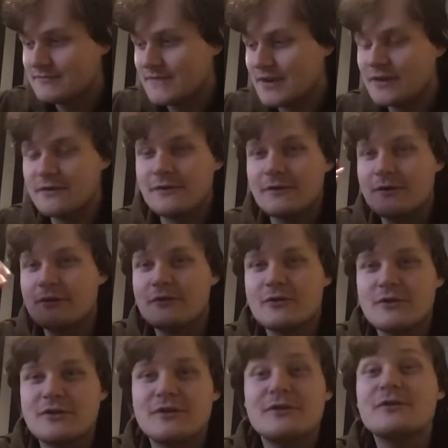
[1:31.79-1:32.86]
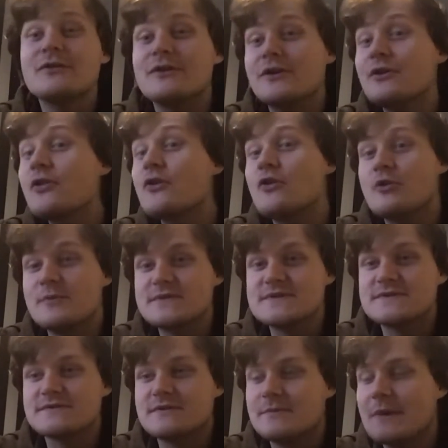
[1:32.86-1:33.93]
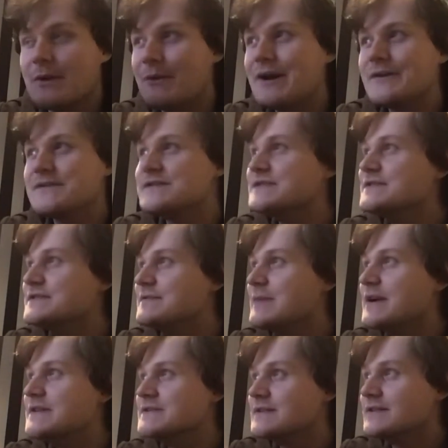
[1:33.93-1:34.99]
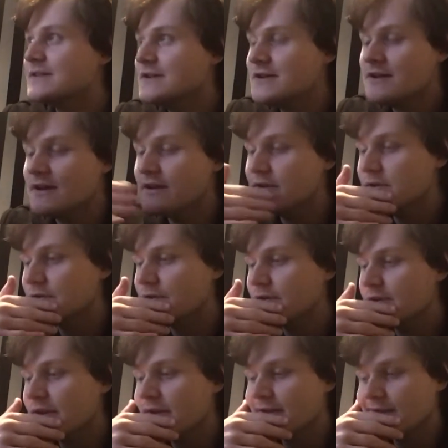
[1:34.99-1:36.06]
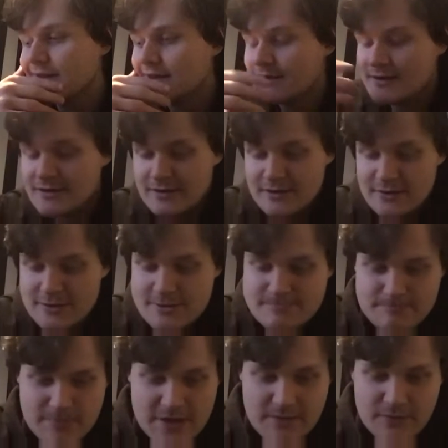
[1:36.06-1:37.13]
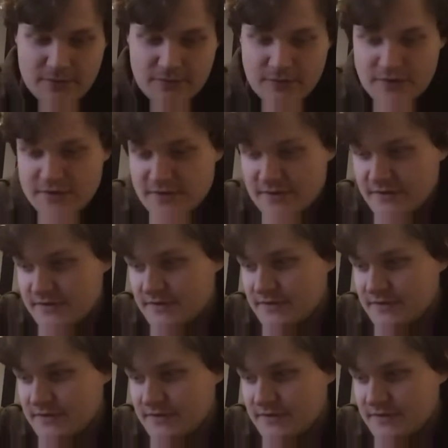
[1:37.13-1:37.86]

and another Ormiston school, I'm like, wow, this is amazing. And it was for, like, people with